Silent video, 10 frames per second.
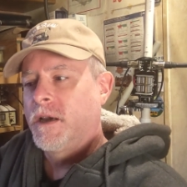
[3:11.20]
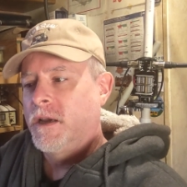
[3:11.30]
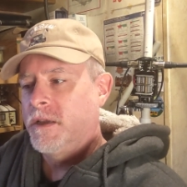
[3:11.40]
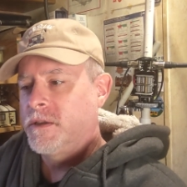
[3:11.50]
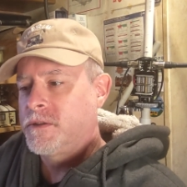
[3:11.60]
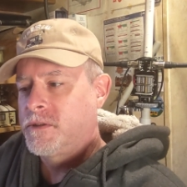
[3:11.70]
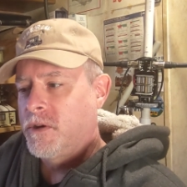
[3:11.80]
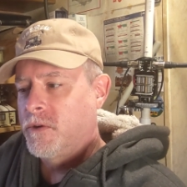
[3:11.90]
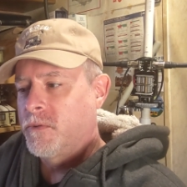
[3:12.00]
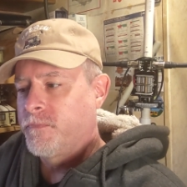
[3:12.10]
Uh,
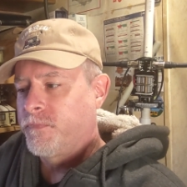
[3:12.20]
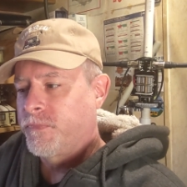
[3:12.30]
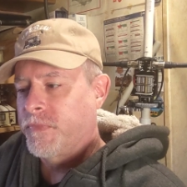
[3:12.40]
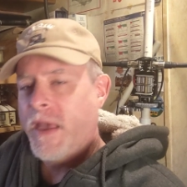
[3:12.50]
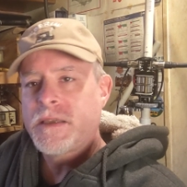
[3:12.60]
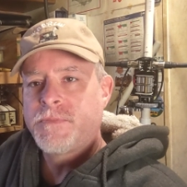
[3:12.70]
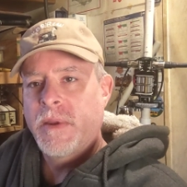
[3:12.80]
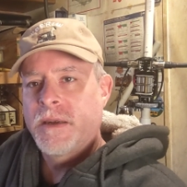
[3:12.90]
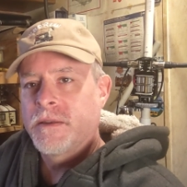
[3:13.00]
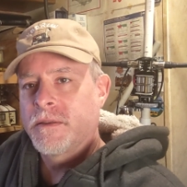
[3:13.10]
so that's
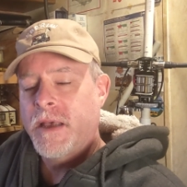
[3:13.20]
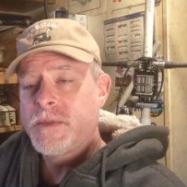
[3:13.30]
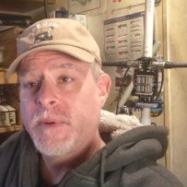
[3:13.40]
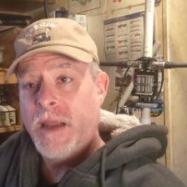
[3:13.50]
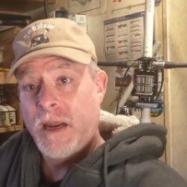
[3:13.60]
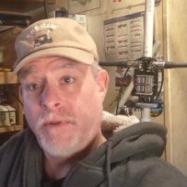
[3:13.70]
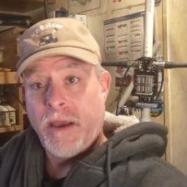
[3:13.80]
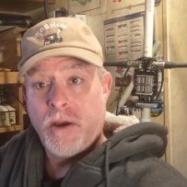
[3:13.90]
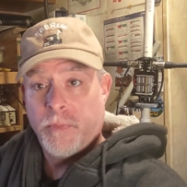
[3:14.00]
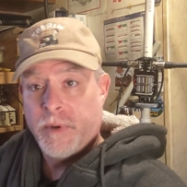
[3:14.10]
been that's been kind of
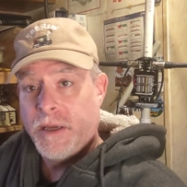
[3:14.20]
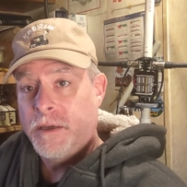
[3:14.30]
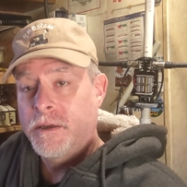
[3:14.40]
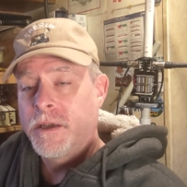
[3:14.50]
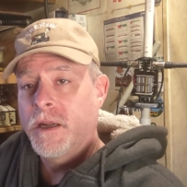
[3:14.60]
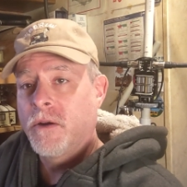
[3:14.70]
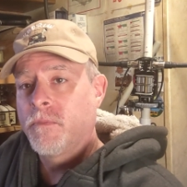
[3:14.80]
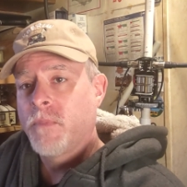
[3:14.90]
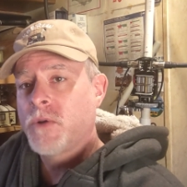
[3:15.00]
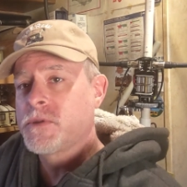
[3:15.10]
eye opening. You
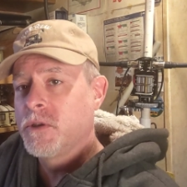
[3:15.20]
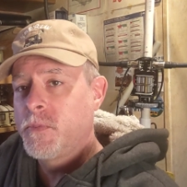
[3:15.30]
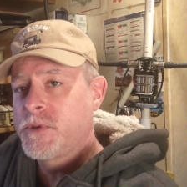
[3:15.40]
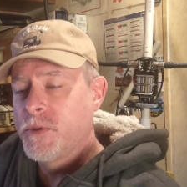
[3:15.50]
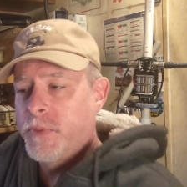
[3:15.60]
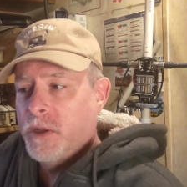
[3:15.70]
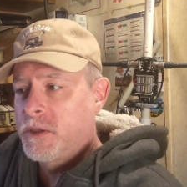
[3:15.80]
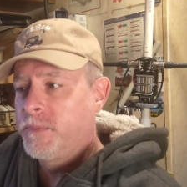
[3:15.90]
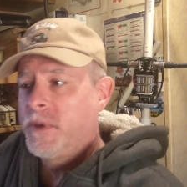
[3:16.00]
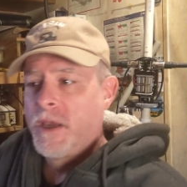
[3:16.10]
know, most loops you
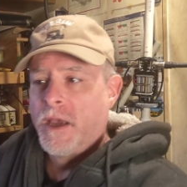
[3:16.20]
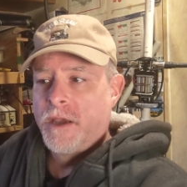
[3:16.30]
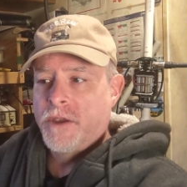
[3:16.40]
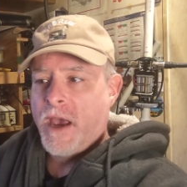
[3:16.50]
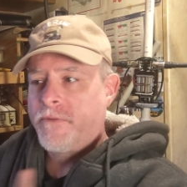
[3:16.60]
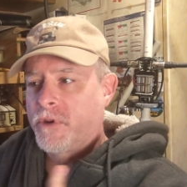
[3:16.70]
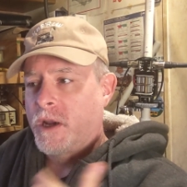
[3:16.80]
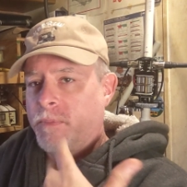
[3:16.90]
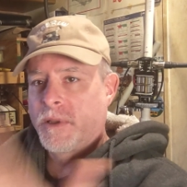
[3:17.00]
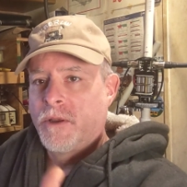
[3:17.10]
build them, you have your
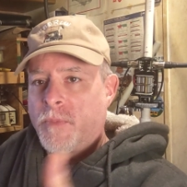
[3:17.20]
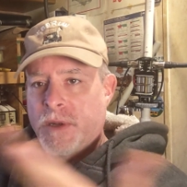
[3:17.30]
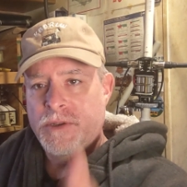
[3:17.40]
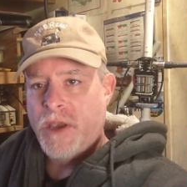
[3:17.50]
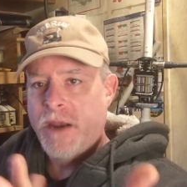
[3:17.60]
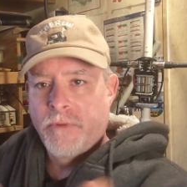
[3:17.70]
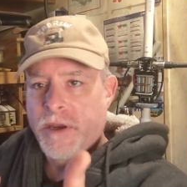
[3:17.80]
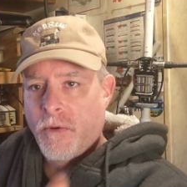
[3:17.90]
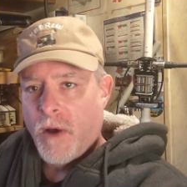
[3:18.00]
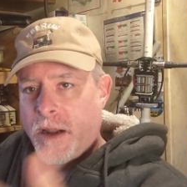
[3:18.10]
coupling loop, you decide
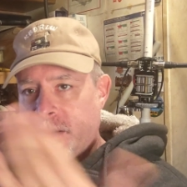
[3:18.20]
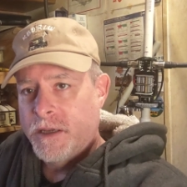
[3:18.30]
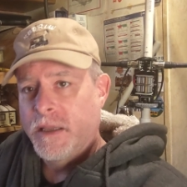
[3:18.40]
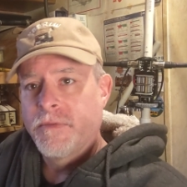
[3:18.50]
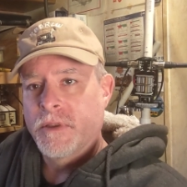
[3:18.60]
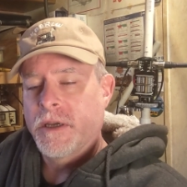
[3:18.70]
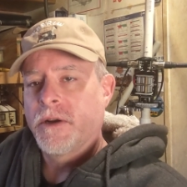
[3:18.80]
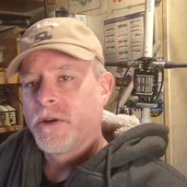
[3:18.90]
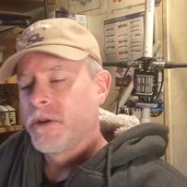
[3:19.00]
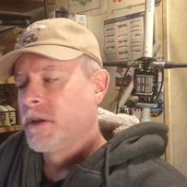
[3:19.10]
where you want it, and you leave it
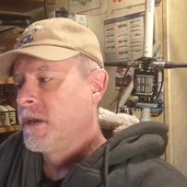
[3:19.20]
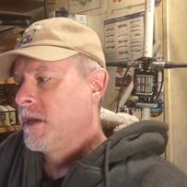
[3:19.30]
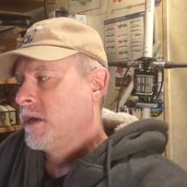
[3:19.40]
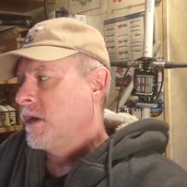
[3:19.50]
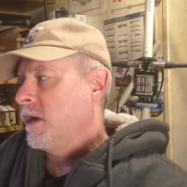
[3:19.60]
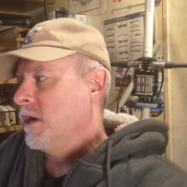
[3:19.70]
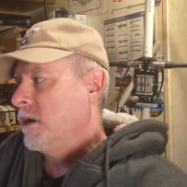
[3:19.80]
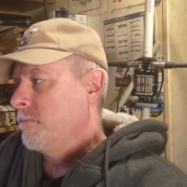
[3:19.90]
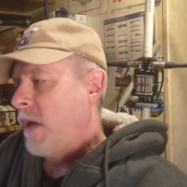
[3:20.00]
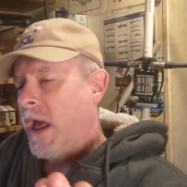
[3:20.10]
there.
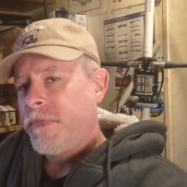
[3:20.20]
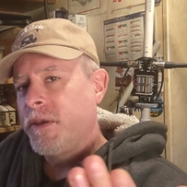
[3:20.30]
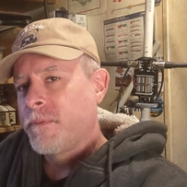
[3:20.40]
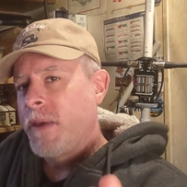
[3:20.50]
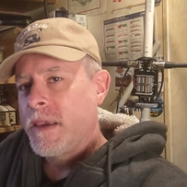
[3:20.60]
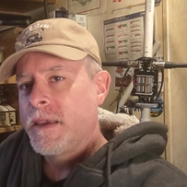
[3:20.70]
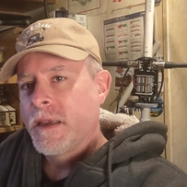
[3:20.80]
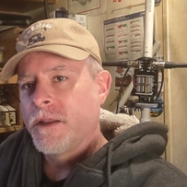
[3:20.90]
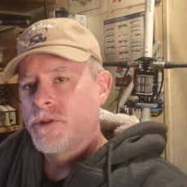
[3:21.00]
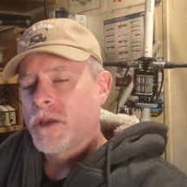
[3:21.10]
Um, I think
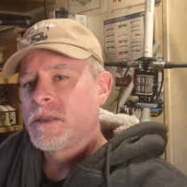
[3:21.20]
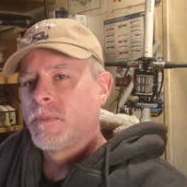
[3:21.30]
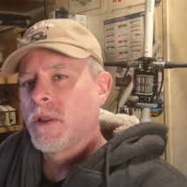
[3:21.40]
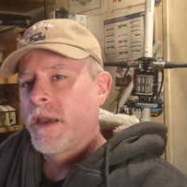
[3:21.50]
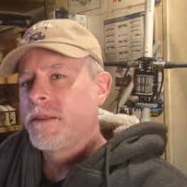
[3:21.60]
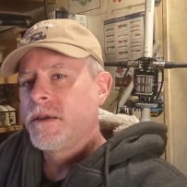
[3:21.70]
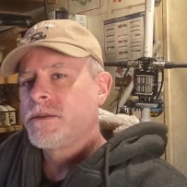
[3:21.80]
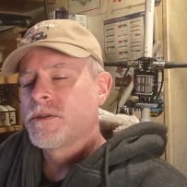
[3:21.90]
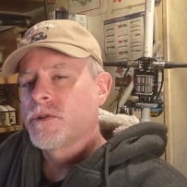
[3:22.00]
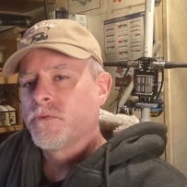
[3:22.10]
making it adjustable like
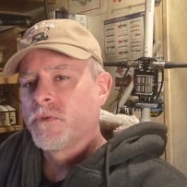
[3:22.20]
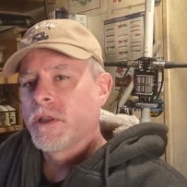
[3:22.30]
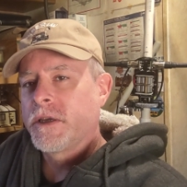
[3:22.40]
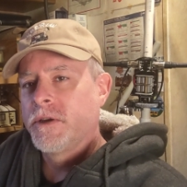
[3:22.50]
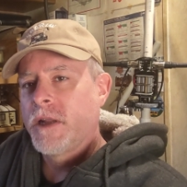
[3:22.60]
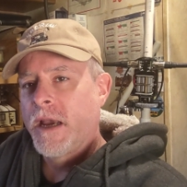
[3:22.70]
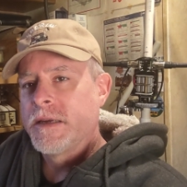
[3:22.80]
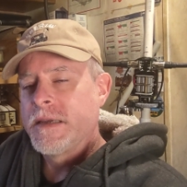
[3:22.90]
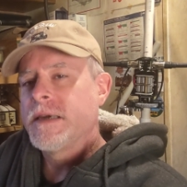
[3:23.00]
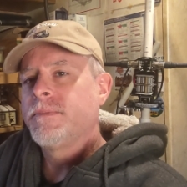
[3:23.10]
this is a really good
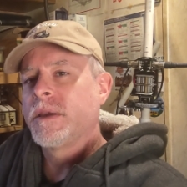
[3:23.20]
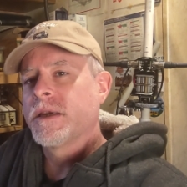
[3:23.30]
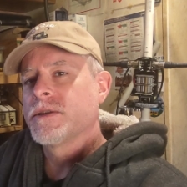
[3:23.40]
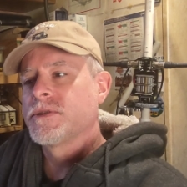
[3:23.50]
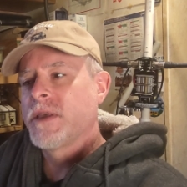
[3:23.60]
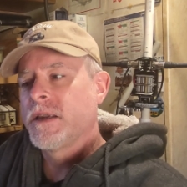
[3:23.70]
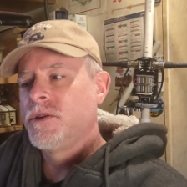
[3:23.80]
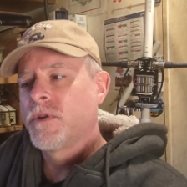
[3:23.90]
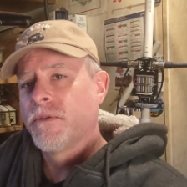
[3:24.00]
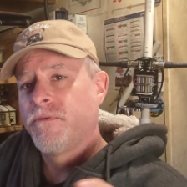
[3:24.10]
idea because
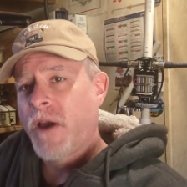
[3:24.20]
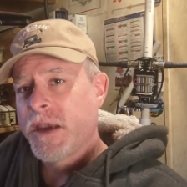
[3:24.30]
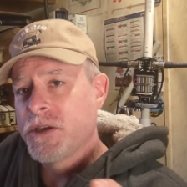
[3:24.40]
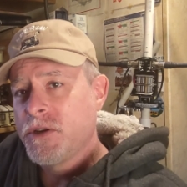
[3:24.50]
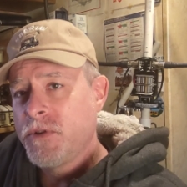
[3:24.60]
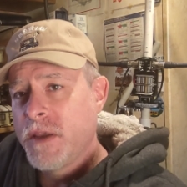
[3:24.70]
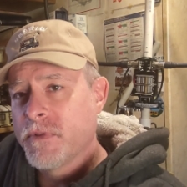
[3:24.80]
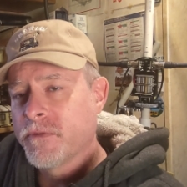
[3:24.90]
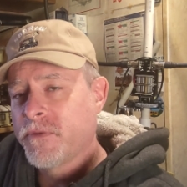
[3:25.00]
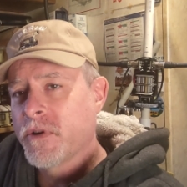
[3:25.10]
then you can fine tune
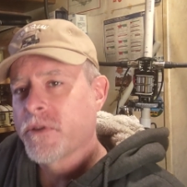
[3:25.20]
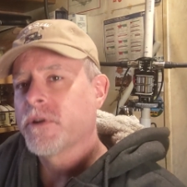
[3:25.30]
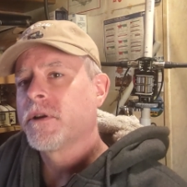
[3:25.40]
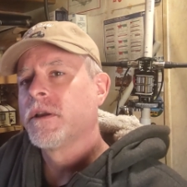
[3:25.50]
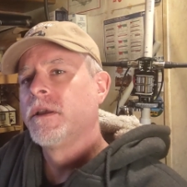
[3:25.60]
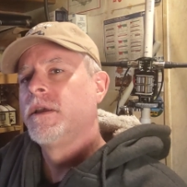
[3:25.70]
even further.